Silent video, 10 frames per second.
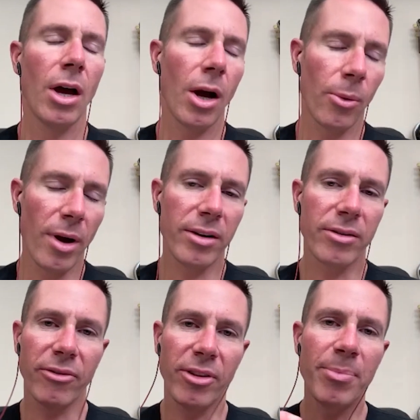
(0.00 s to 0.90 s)
All
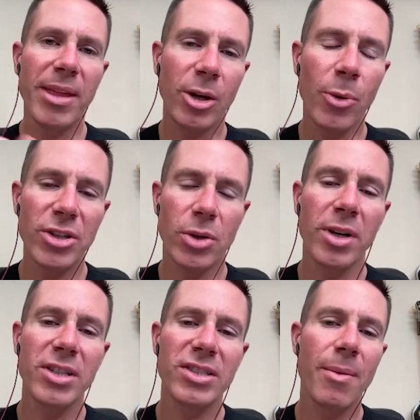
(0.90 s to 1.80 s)
right. Flip that equation.
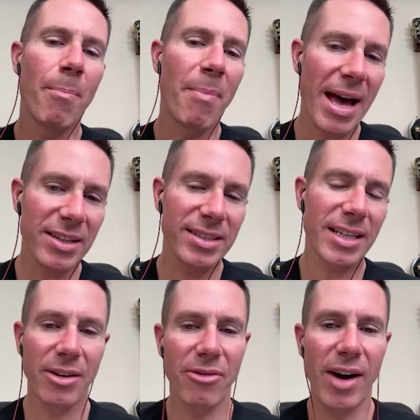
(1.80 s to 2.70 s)
What is the
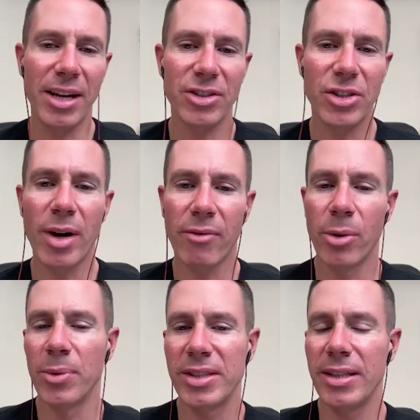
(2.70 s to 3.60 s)
best advice you
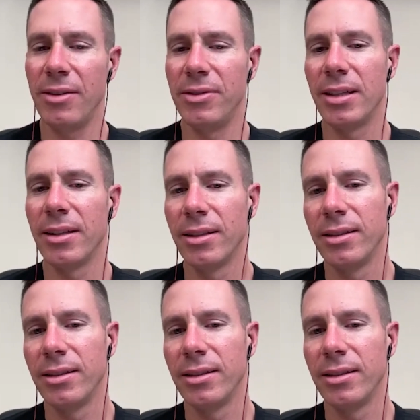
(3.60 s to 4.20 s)
ever received?